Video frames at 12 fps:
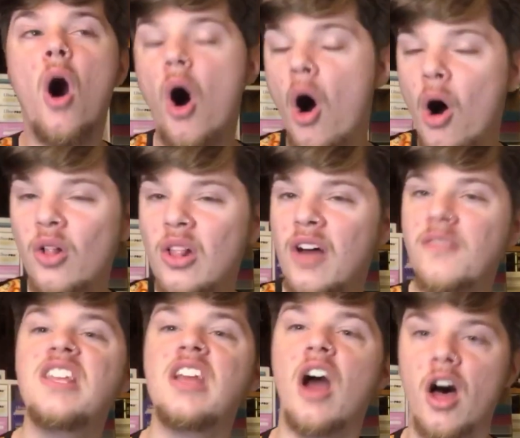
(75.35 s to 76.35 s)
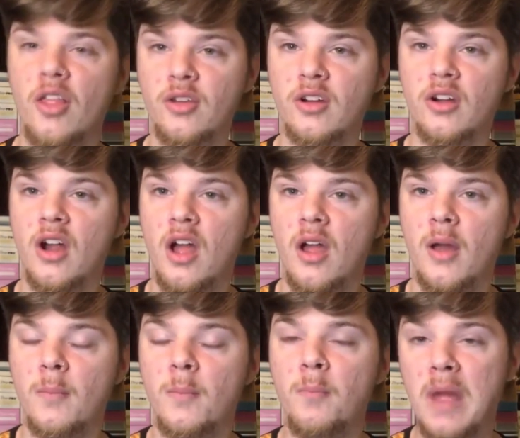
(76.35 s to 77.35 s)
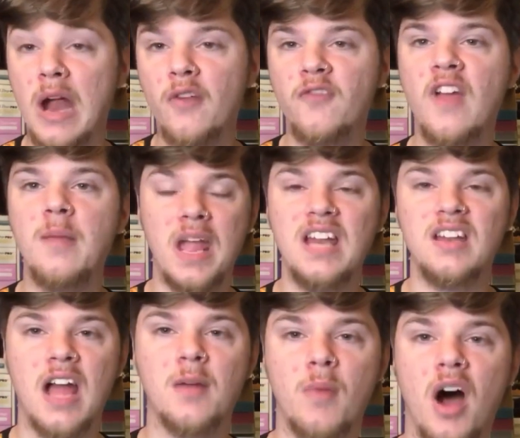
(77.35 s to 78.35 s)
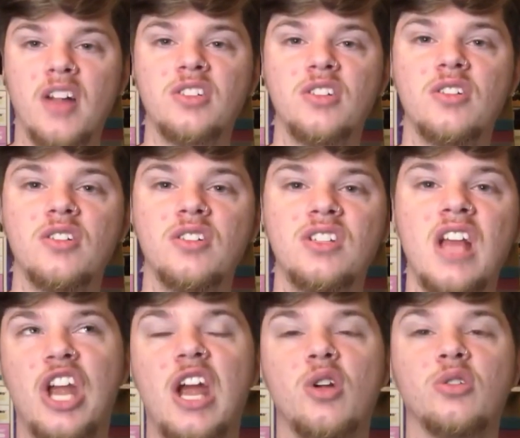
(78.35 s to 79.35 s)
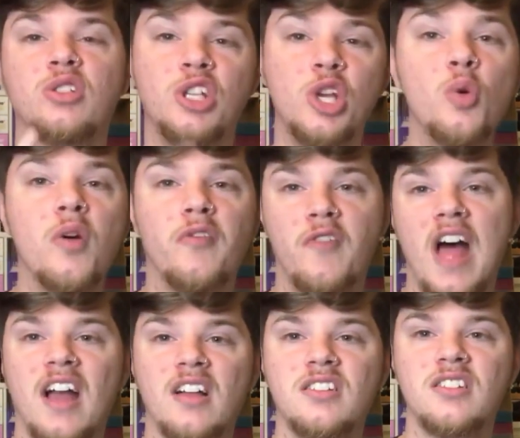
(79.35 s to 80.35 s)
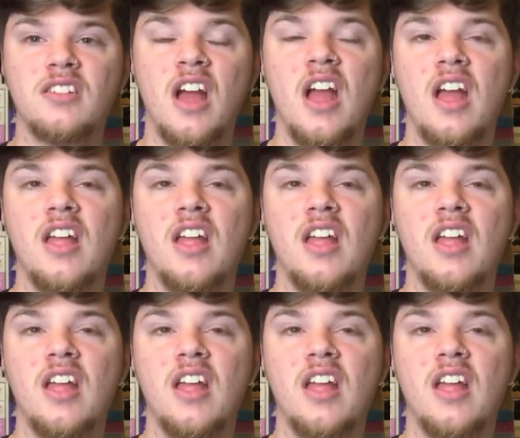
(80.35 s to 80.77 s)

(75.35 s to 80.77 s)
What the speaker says: All of the other Marfae main deck monsters share 2 effects.